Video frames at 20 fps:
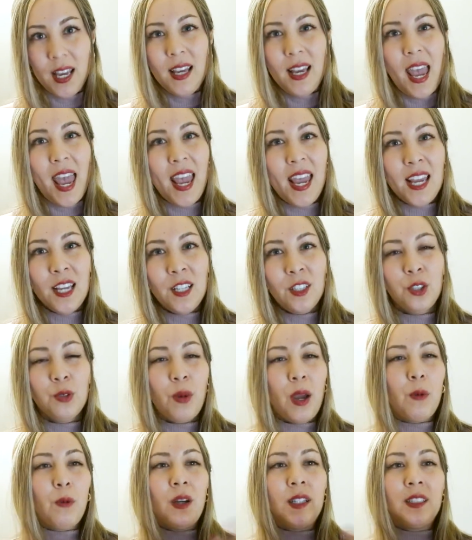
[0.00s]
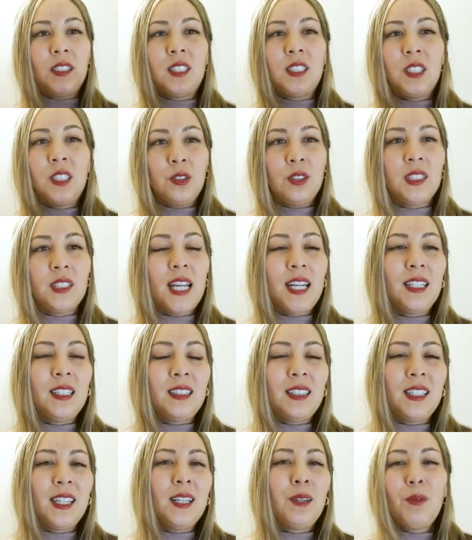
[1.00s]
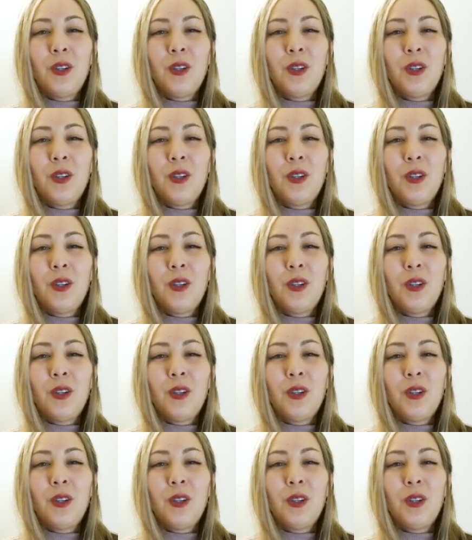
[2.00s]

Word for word: Hey, do I want to say anything?